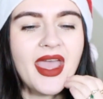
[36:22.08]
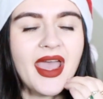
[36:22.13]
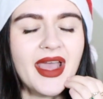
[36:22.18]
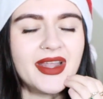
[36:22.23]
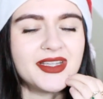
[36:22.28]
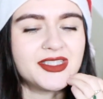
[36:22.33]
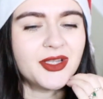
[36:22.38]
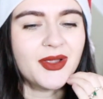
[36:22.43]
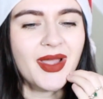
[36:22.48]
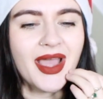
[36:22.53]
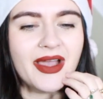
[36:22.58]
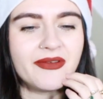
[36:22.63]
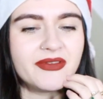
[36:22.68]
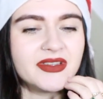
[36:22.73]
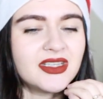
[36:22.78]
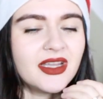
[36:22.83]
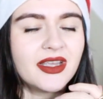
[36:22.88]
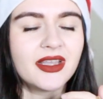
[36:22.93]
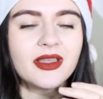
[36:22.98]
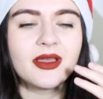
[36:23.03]
And so Hav
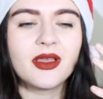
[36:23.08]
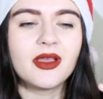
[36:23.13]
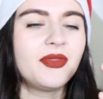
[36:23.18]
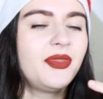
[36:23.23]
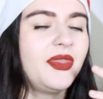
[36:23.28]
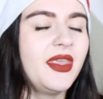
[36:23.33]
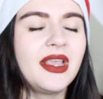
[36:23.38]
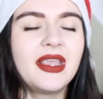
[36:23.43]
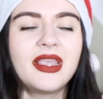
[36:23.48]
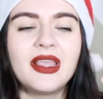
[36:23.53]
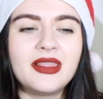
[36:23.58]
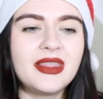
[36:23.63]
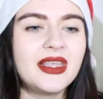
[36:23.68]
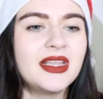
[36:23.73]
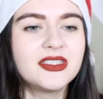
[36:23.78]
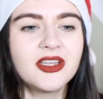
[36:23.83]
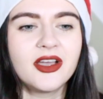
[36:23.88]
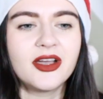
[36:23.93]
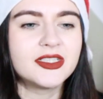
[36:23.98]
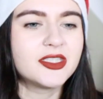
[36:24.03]
is like thinking the
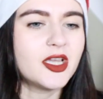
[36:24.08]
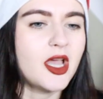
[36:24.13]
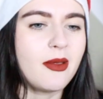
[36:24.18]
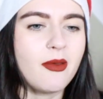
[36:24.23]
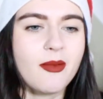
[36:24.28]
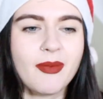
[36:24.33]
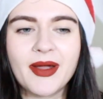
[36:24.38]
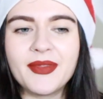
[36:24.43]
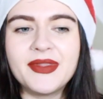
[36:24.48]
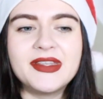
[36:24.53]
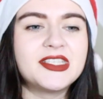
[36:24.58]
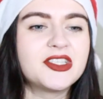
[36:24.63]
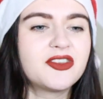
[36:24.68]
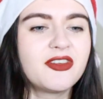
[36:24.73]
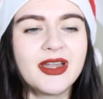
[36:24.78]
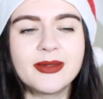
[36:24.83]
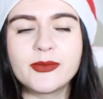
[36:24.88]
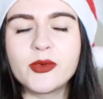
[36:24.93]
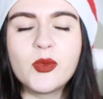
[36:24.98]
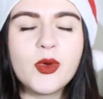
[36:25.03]
entire time about this
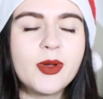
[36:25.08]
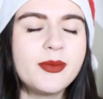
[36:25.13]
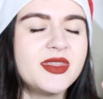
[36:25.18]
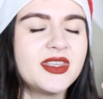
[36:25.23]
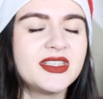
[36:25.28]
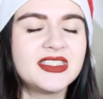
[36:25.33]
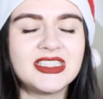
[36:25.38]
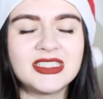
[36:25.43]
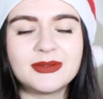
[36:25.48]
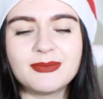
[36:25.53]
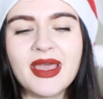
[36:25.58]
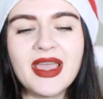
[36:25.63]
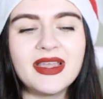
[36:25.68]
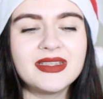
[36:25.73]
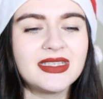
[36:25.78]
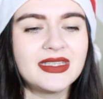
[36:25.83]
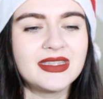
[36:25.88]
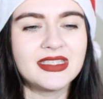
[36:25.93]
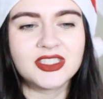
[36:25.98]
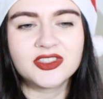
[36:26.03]
incredible woman that she's met
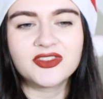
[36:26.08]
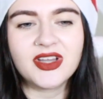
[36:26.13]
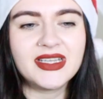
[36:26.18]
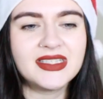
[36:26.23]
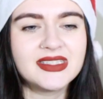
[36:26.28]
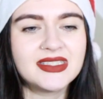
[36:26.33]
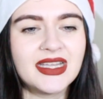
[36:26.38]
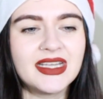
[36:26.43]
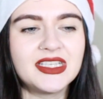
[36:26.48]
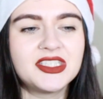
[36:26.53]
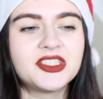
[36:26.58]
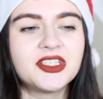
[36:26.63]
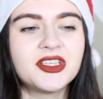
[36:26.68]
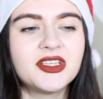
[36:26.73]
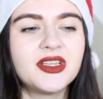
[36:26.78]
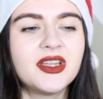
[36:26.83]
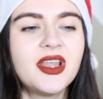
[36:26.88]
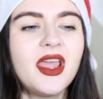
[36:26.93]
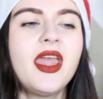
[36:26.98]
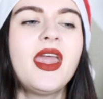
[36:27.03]
in this train
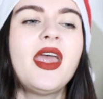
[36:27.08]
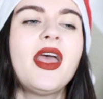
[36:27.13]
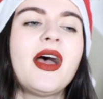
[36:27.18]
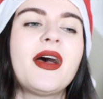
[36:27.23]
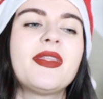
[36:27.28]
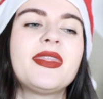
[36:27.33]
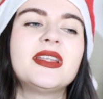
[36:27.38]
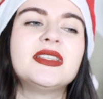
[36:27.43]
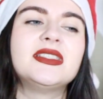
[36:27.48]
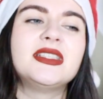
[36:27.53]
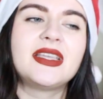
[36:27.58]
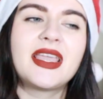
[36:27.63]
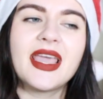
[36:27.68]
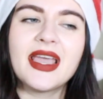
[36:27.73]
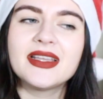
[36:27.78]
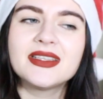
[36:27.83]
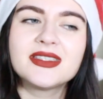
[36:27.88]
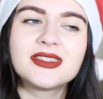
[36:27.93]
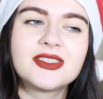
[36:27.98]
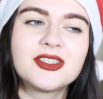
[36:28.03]
station. And then she
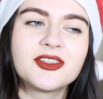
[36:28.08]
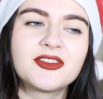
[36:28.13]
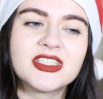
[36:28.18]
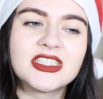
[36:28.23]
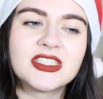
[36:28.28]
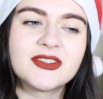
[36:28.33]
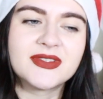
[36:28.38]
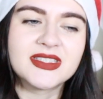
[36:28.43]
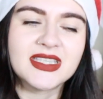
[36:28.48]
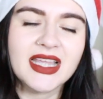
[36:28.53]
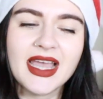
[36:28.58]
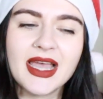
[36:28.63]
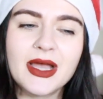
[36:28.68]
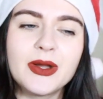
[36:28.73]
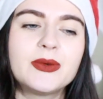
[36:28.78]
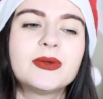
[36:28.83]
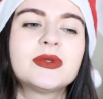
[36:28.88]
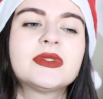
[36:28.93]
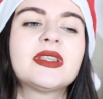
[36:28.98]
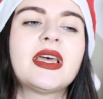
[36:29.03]
gets to Christopher's
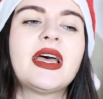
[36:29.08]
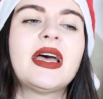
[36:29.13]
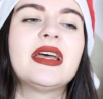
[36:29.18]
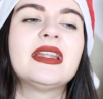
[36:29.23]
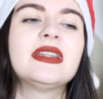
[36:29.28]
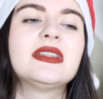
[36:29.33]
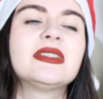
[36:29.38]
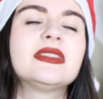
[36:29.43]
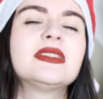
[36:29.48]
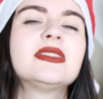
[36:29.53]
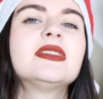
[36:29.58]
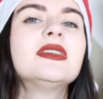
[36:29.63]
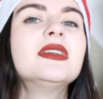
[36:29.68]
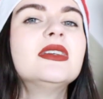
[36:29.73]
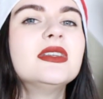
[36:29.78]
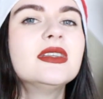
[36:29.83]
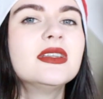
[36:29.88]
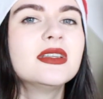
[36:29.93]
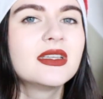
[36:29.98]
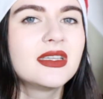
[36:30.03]
house and
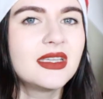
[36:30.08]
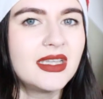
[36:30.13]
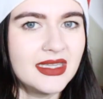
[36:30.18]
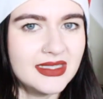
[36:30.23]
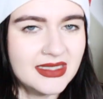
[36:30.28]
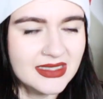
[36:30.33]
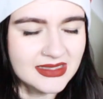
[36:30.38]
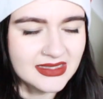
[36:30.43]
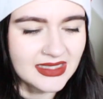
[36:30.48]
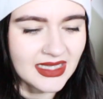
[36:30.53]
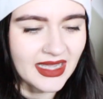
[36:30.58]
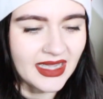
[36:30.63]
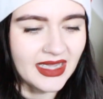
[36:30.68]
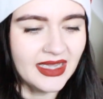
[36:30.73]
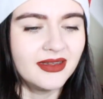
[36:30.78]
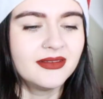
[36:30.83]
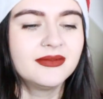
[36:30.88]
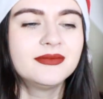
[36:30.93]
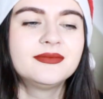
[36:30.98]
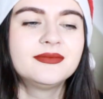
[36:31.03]
Kit is there.